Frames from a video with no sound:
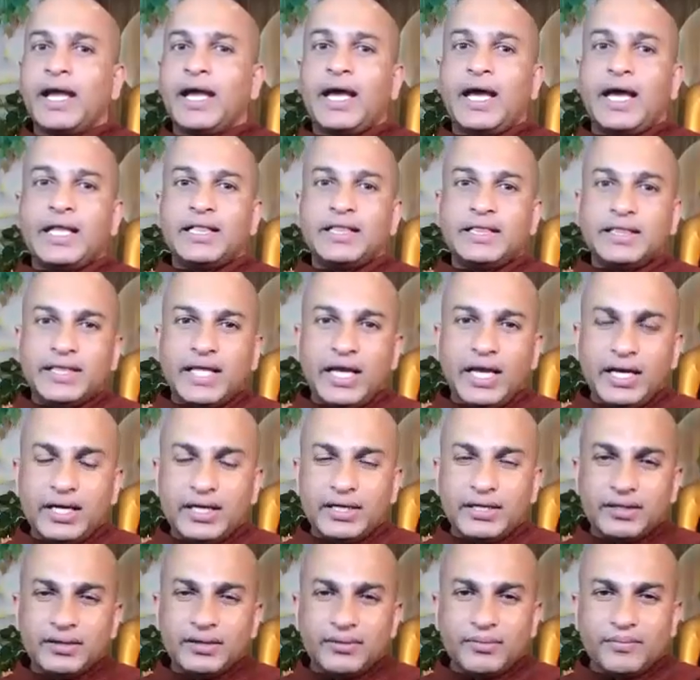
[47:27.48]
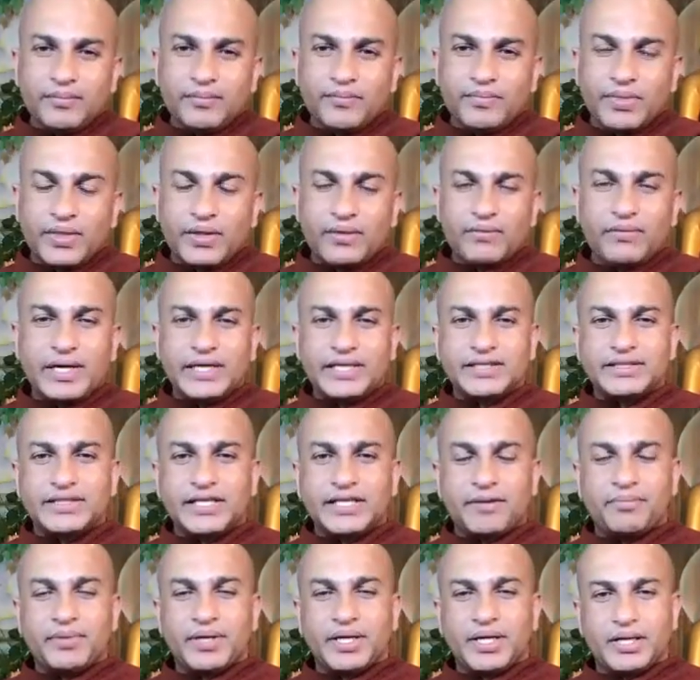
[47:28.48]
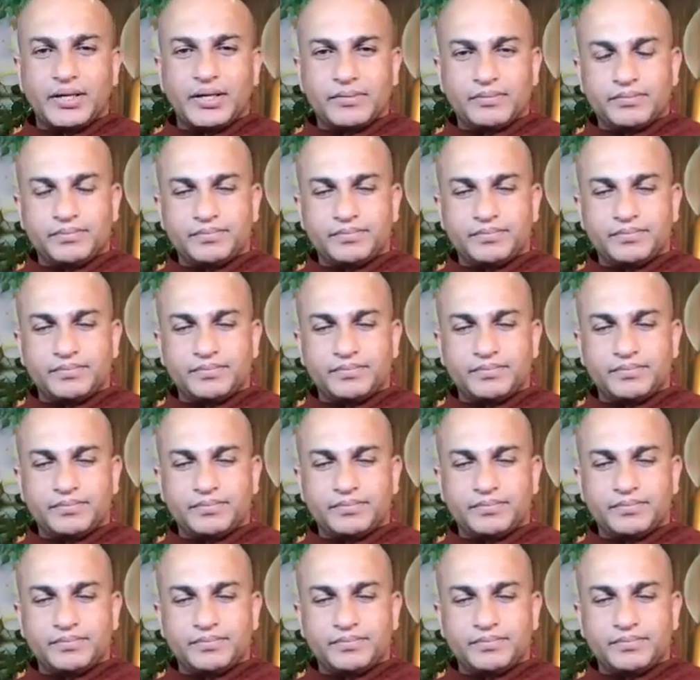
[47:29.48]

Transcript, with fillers: And then what is happening?